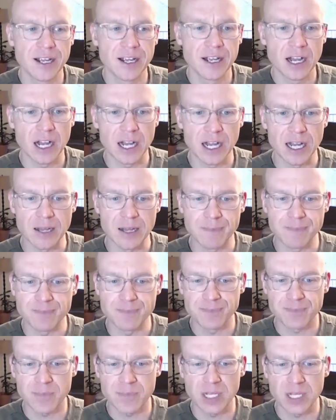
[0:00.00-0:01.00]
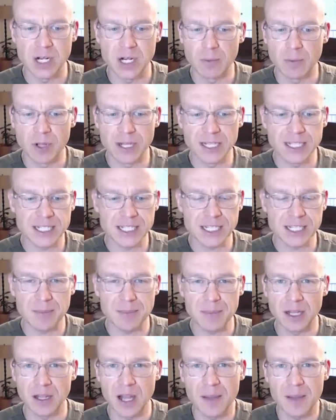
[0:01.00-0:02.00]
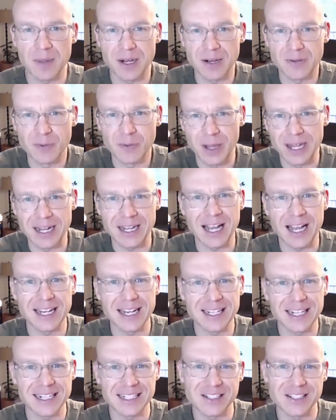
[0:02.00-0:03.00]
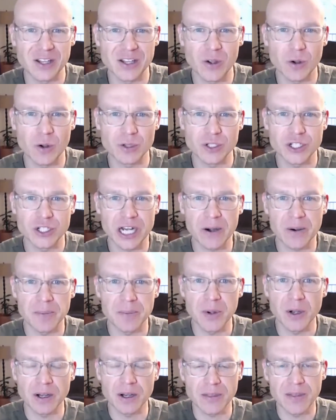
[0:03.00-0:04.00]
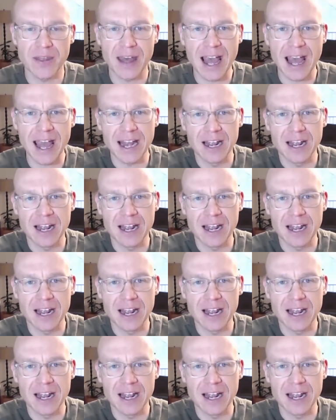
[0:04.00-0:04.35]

um, you know i'm really skipping a lot but like kind of getting to the cold shower book that